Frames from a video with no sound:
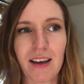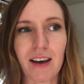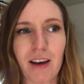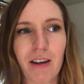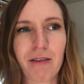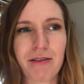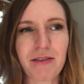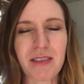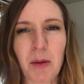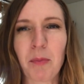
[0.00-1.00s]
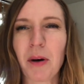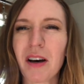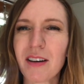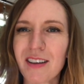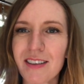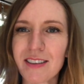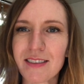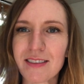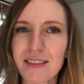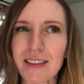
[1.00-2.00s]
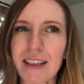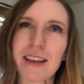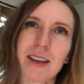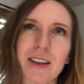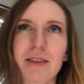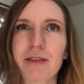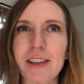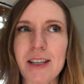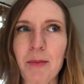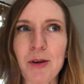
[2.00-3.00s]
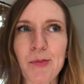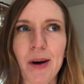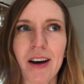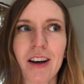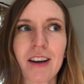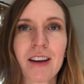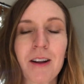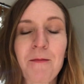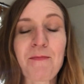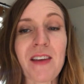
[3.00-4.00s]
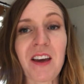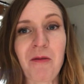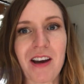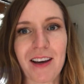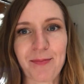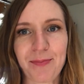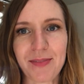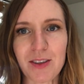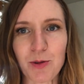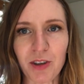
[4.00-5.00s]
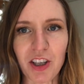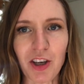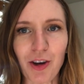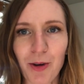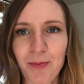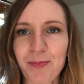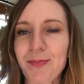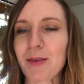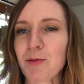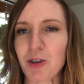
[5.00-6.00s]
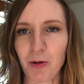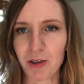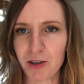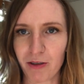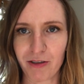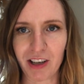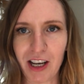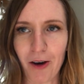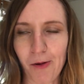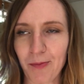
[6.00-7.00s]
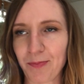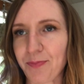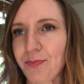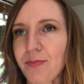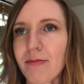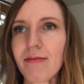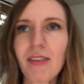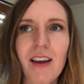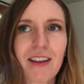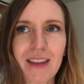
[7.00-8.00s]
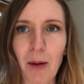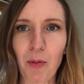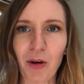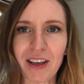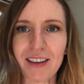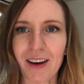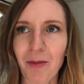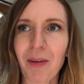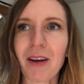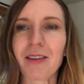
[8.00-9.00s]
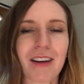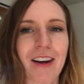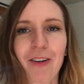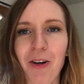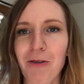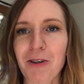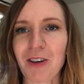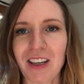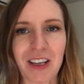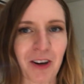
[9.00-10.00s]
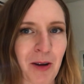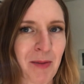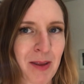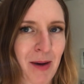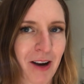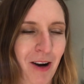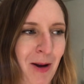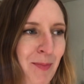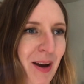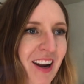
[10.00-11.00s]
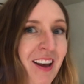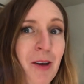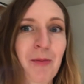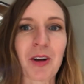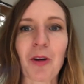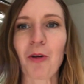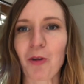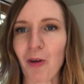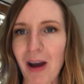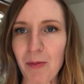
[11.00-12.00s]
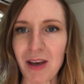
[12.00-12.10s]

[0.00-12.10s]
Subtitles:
of a bug, like a VW bug. Anyway, it's really cute. I'm sure we'll do a video at that point. I don't know if you can hear him in the background, but I'm gonna go grab